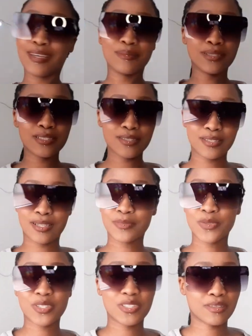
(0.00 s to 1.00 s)
Please tell
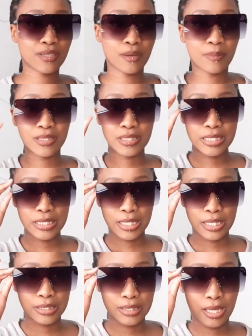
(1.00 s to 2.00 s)
me what you think about these
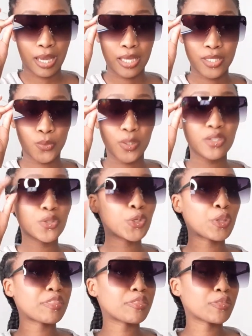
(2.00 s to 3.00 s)
shades, guys. What do
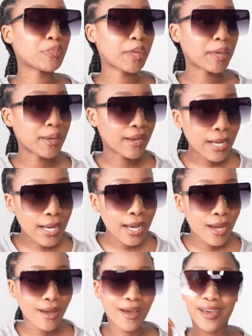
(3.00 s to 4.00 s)
you
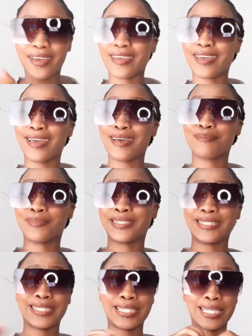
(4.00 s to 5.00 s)
think? I am
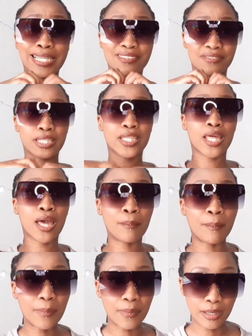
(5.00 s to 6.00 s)
loving
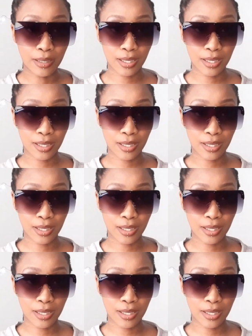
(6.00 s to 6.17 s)
them.